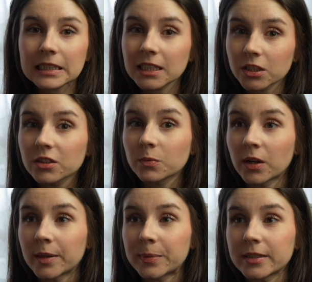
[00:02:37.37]
here is what
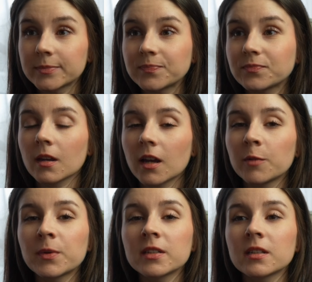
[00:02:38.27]
happened. I
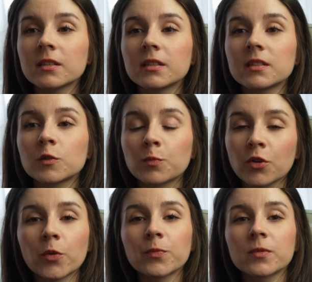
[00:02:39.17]
pasted this
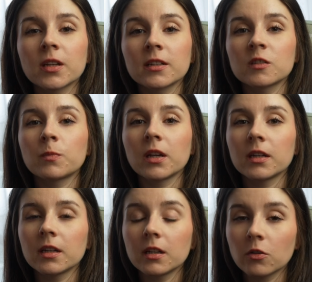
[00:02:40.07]
prompt
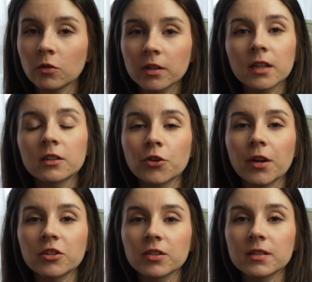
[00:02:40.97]
explaining all the
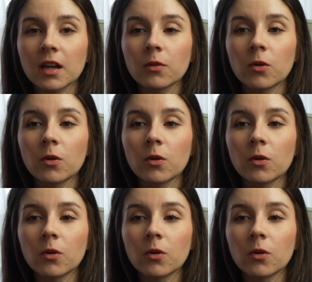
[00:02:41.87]
interactions I